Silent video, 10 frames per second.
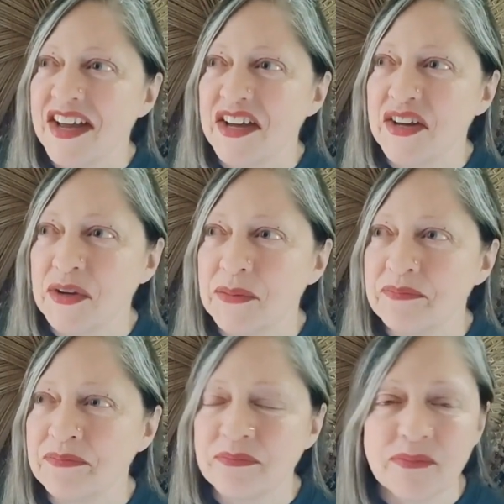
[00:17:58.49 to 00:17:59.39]

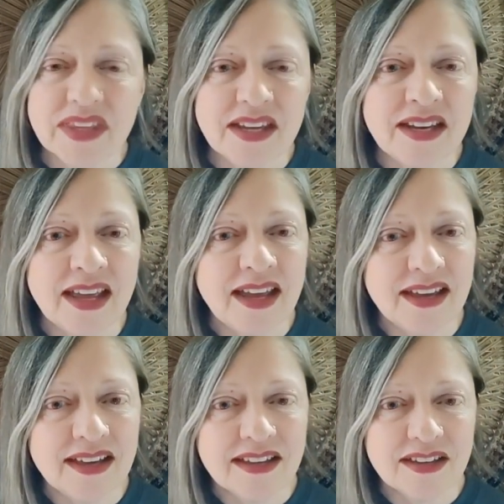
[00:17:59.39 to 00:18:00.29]
And
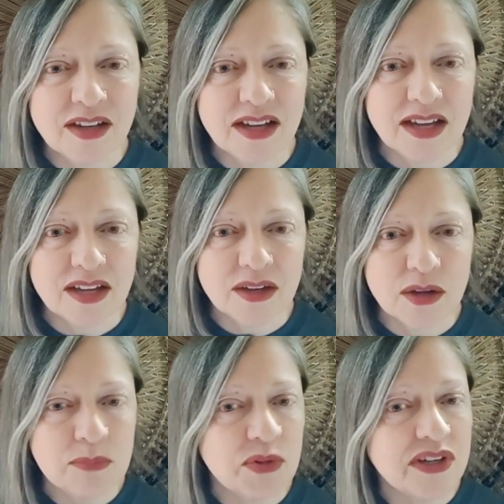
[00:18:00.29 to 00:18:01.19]
I
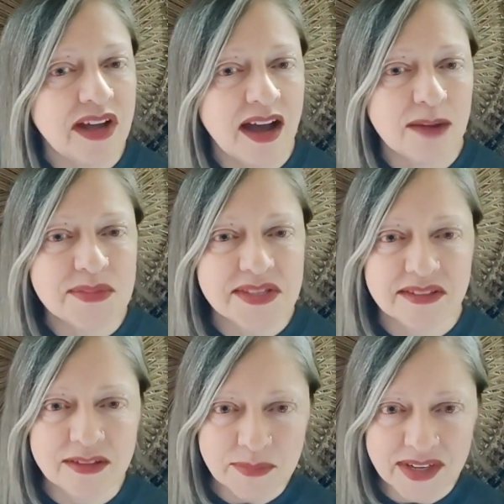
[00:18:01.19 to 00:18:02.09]
put hops
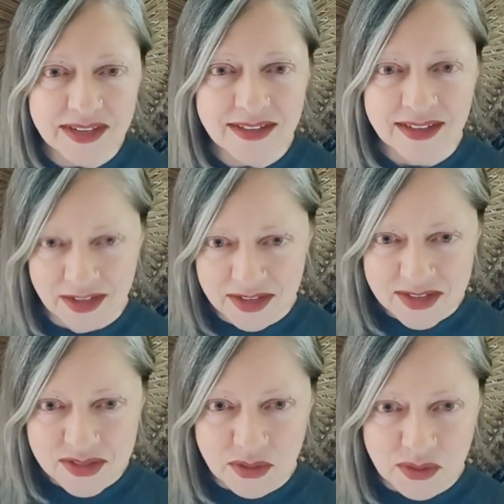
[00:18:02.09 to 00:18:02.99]
in mine.
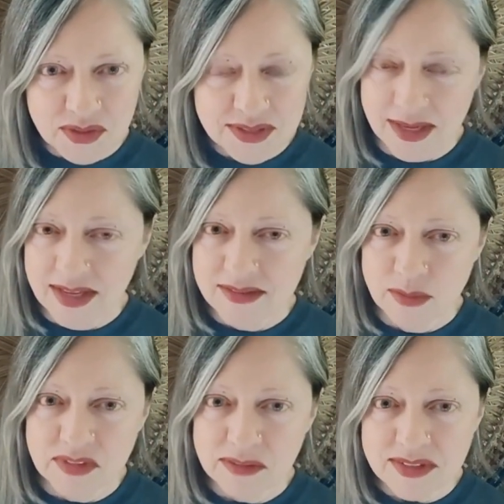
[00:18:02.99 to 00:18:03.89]
So, cause I
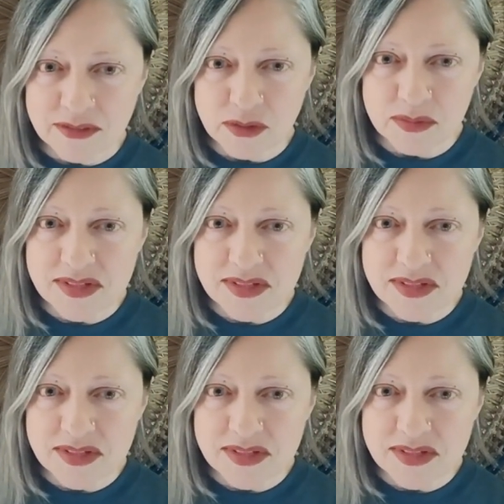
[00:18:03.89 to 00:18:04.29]
sometimes have trouble